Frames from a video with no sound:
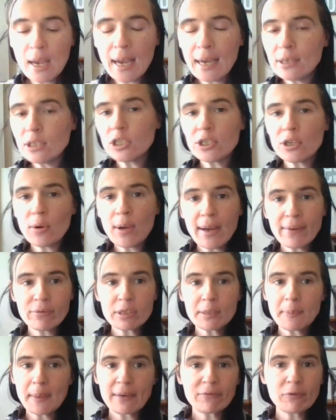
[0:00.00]
I just don't have
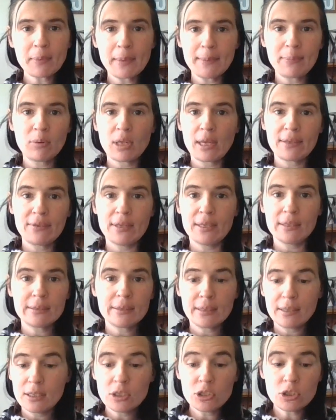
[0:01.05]
respect for people like
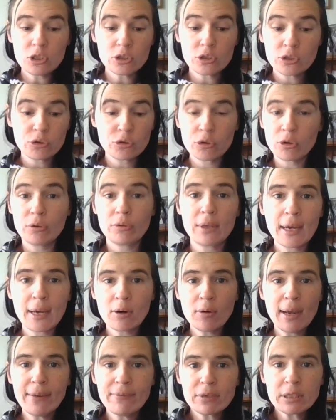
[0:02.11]
this. And this is truth. I
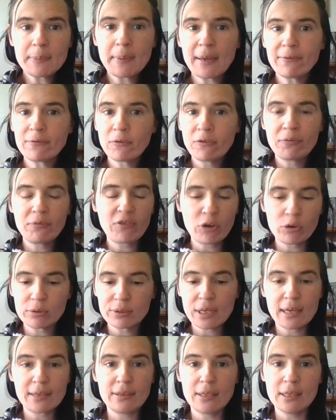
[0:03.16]
don't have respect for
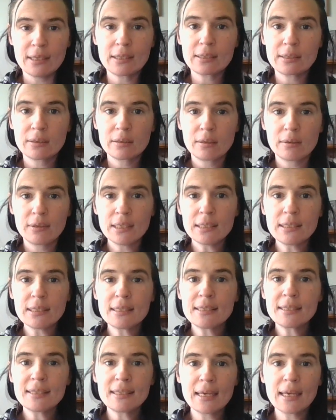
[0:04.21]
folks like this. This
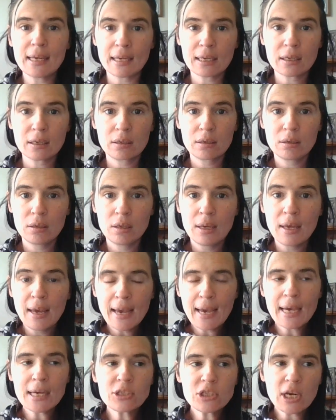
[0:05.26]
is sick.
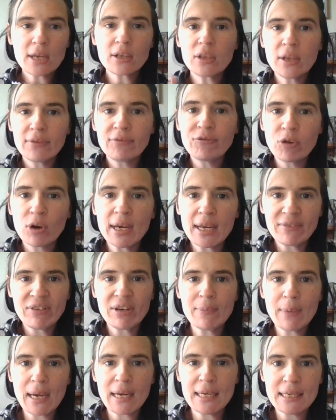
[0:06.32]
Hashtag live free if
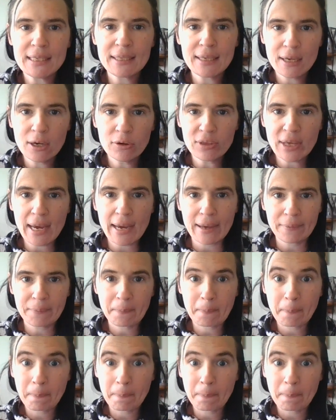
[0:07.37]
anybody needs to hear that.